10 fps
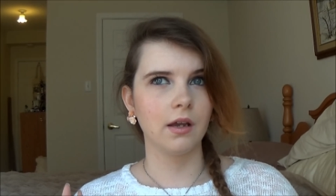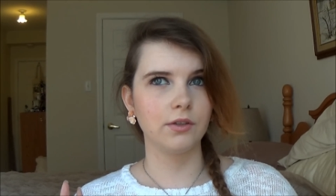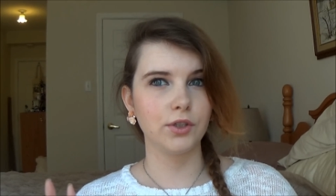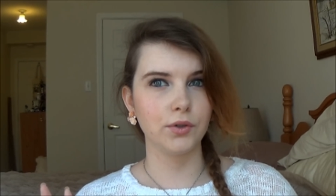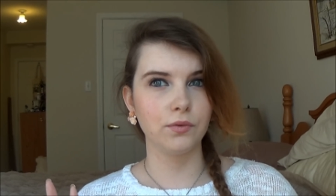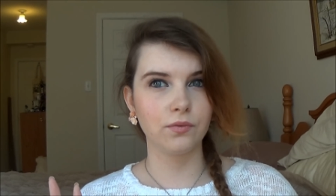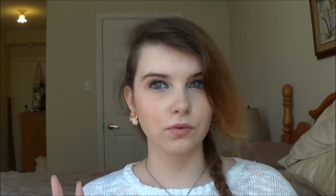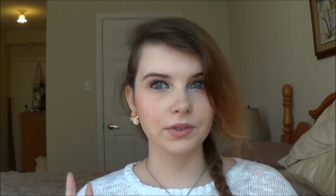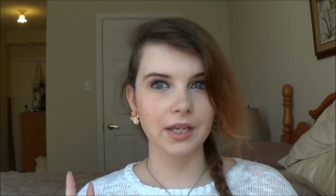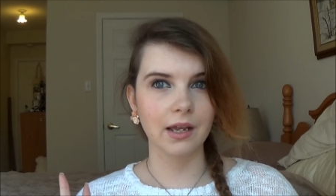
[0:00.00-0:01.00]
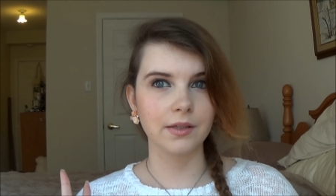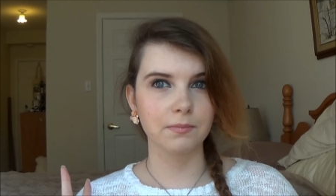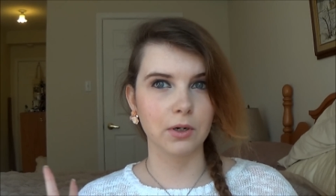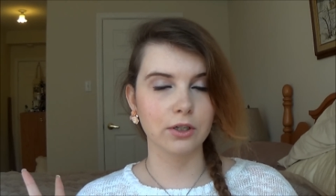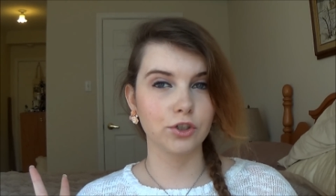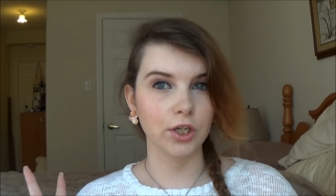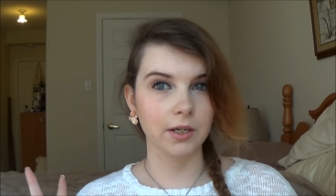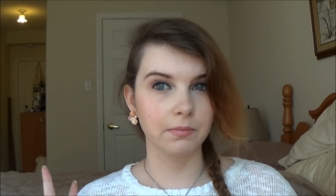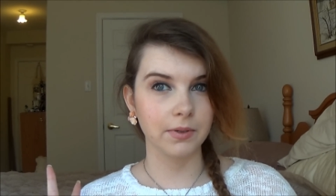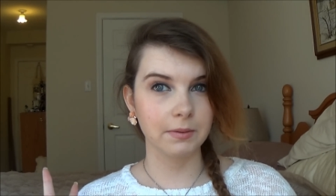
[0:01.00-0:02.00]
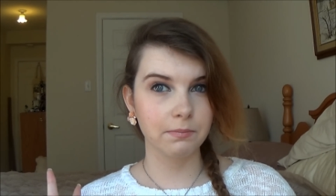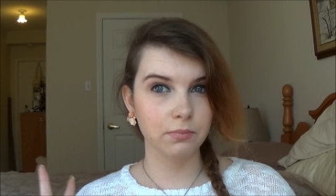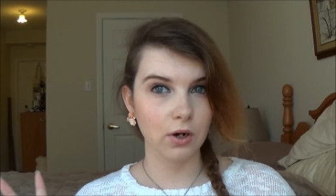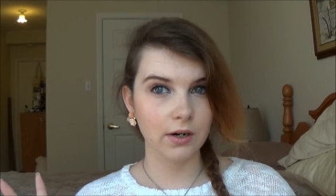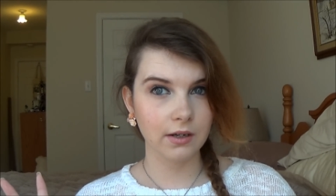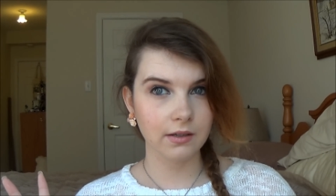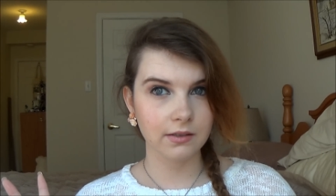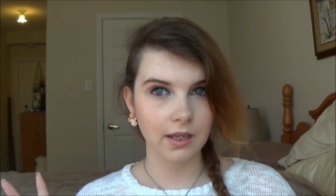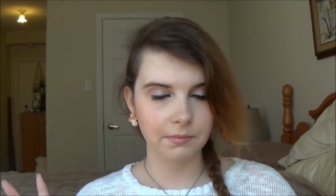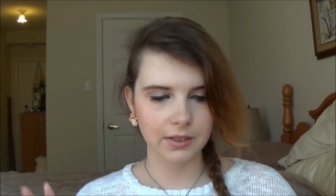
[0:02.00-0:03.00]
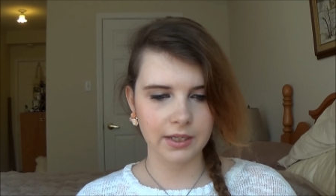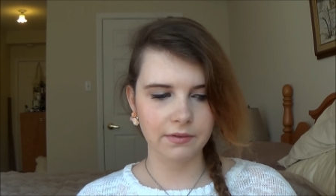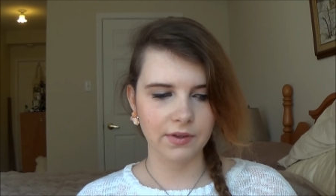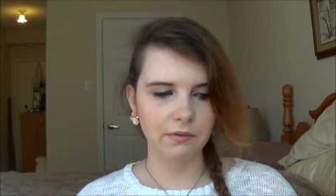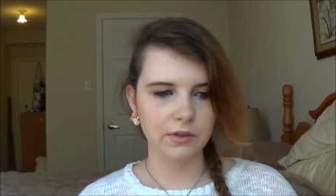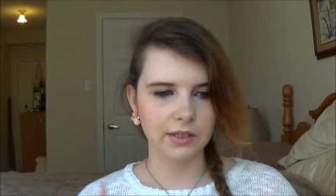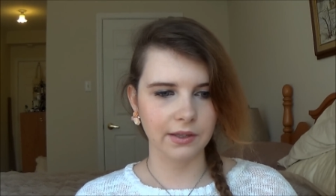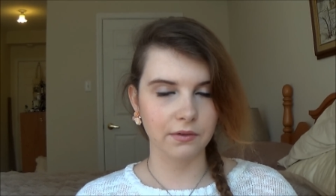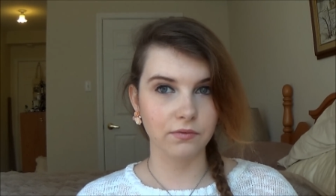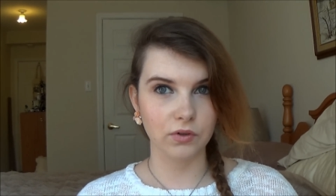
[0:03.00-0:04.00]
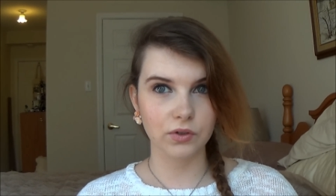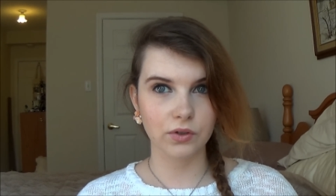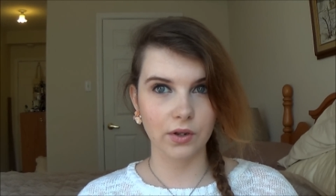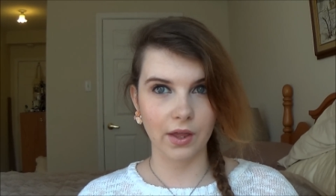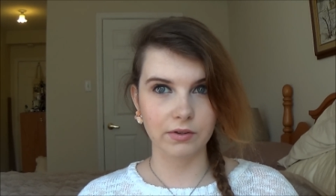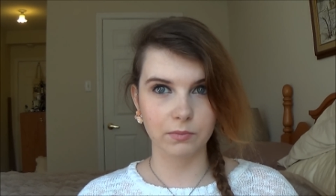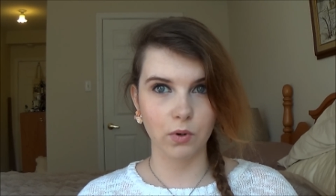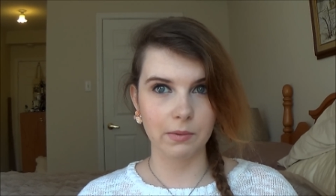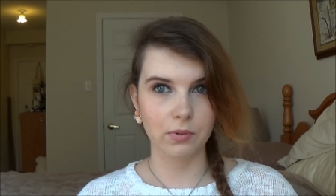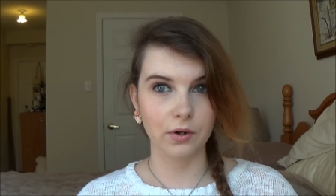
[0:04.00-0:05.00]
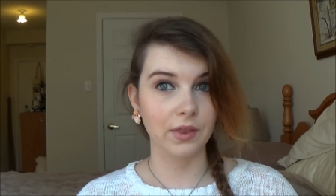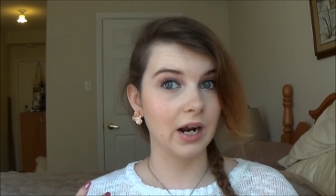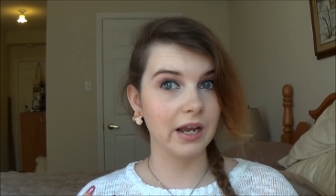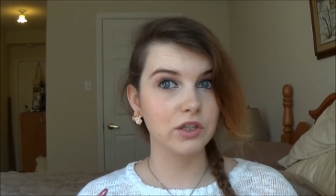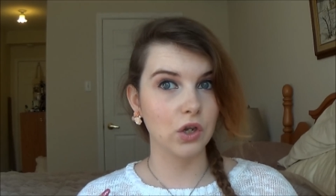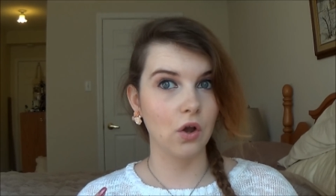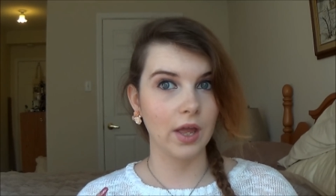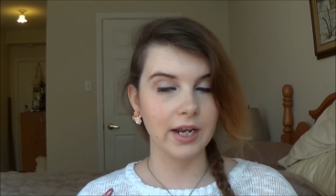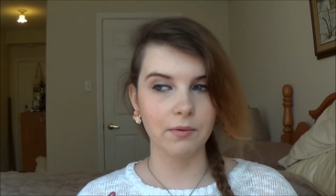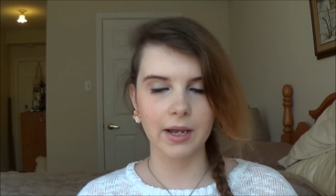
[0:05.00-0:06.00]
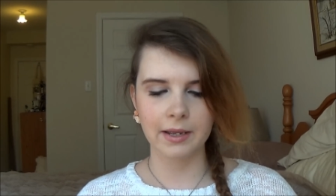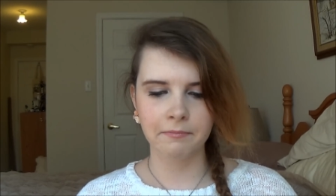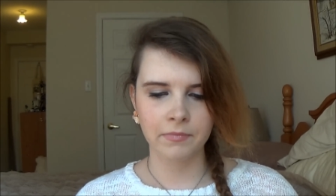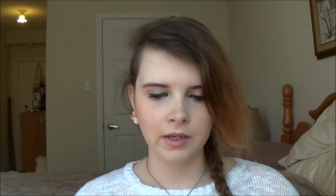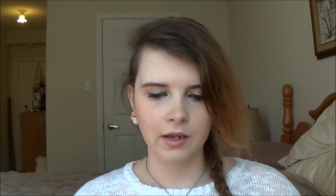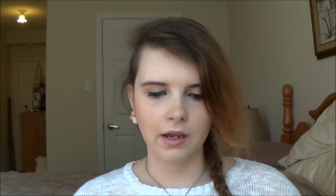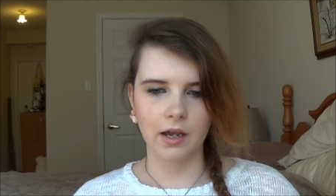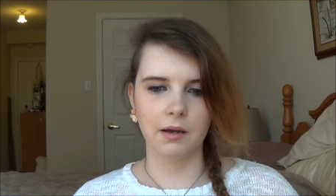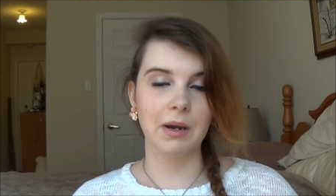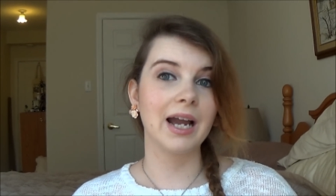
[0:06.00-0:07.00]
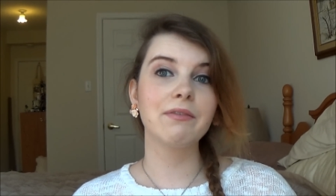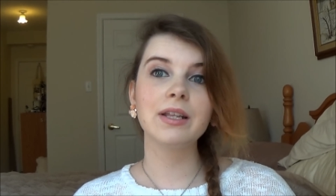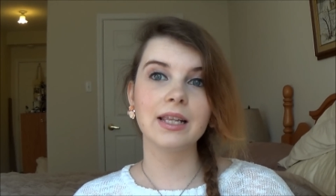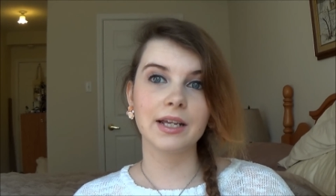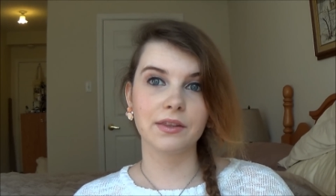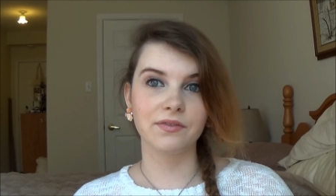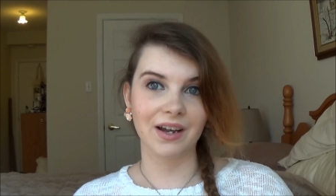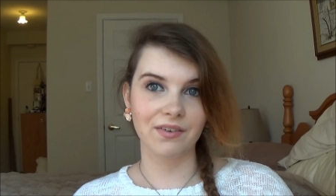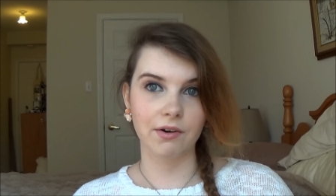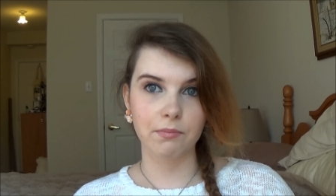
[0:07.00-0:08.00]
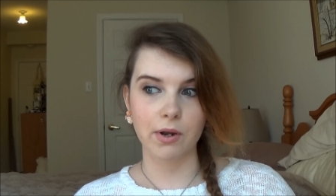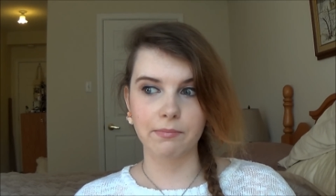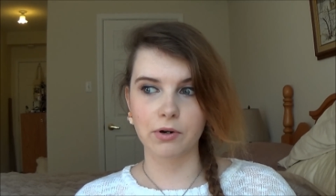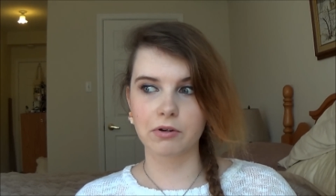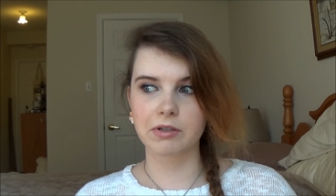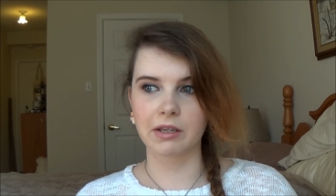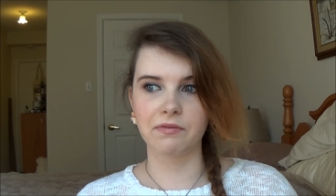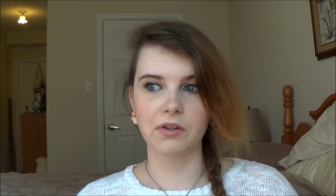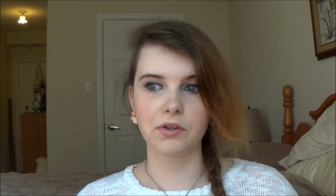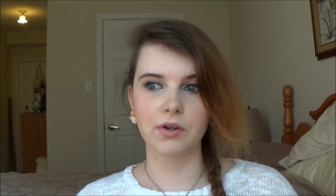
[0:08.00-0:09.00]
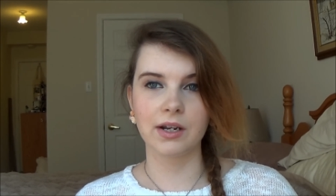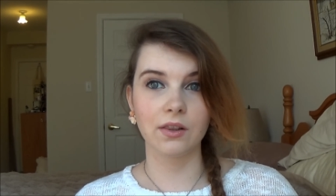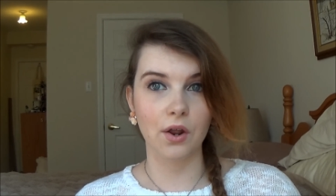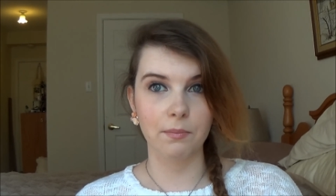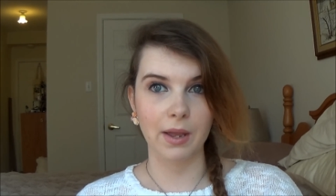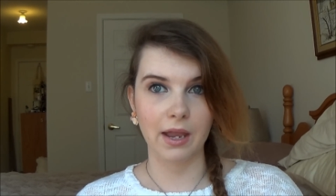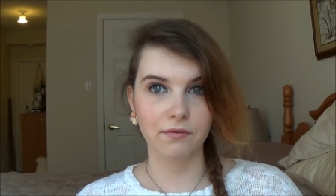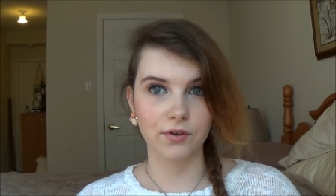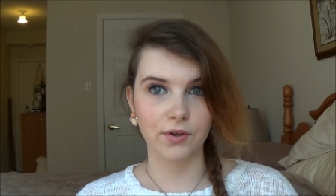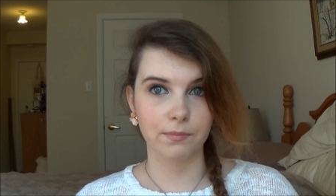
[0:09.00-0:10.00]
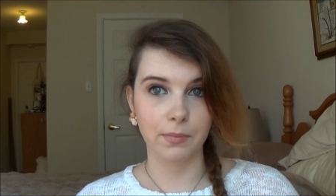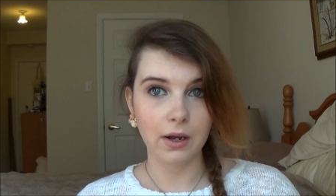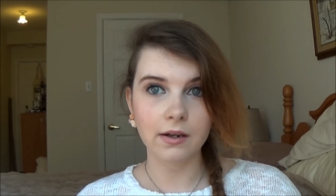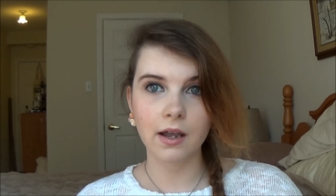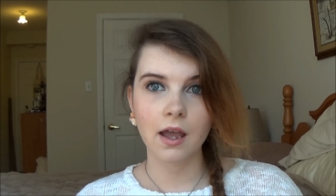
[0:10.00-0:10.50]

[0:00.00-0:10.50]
two full-size Marc Jacob lip products, I believe. That was like the first 1,000 point perk that I saw anyway. Um, I really like the 500 point perk because I feel like you get a lot of bang for your buck.